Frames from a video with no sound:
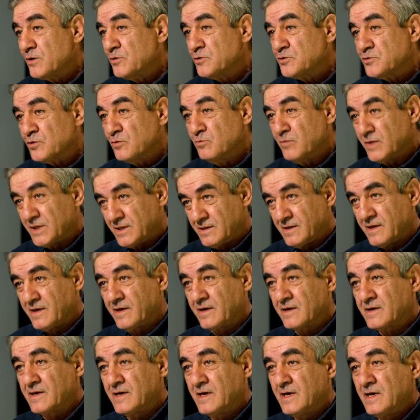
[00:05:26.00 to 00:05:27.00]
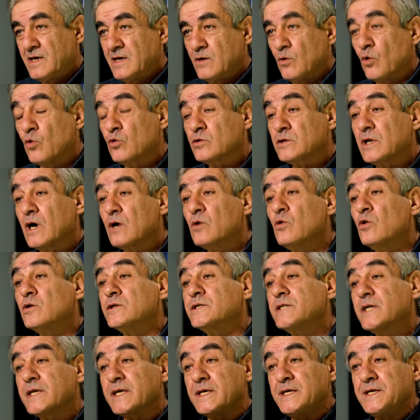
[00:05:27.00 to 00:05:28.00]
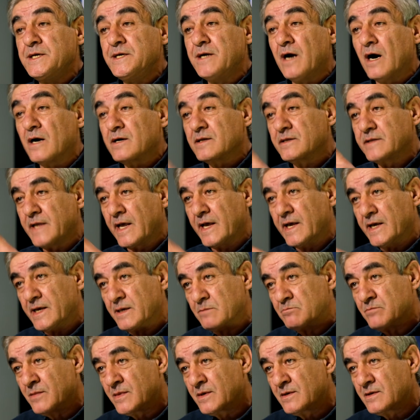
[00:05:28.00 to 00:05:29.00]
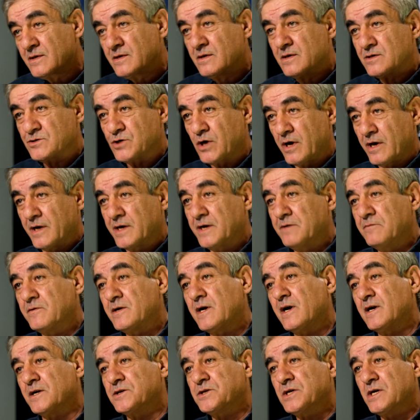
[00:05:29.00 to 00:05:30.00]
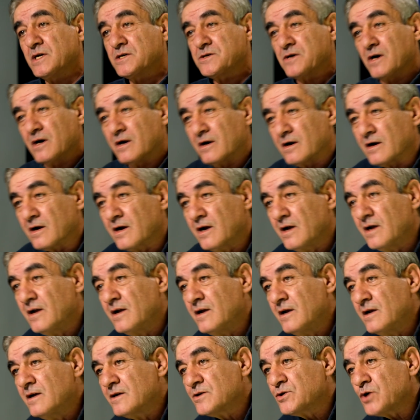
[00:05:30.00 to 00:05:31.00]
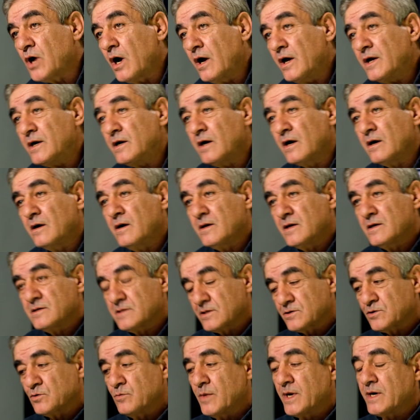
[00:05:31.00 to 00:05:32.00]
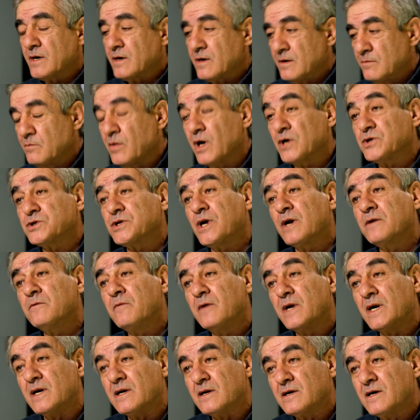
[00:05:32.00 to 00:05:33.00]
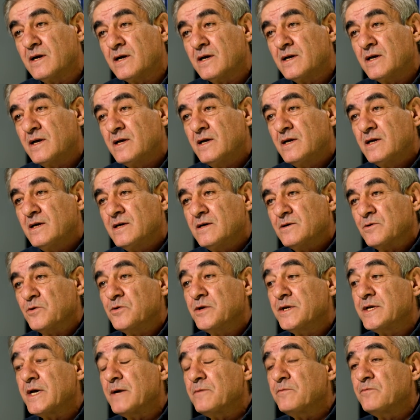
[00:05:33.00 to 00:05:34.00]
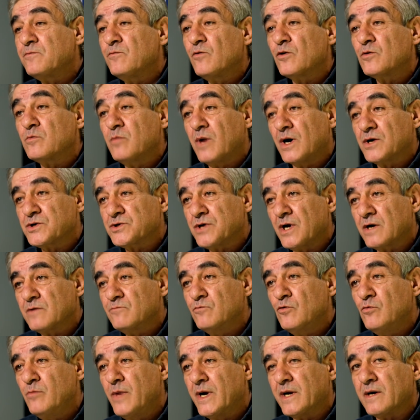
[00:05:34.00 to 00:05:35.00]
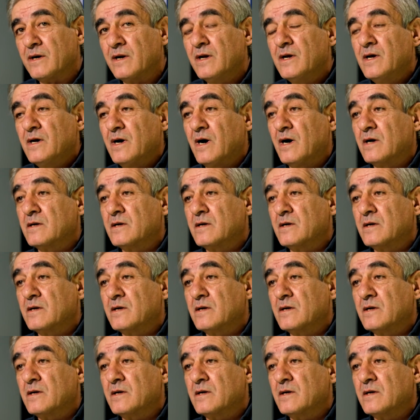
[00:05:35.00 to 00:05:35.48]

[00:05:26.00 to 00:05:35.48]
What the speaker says: and using the later against each other. World based on interests, right? Interests begin to get divided. And when they divide, a